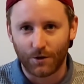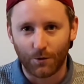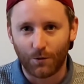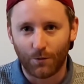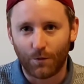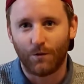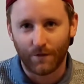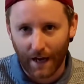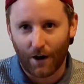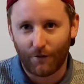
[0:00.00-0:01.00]
you will
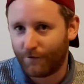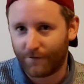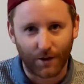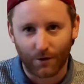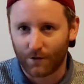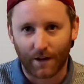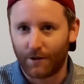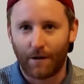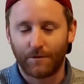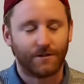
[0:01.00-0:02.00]
now feel like
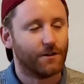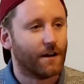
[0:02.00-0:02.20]
you're able to do.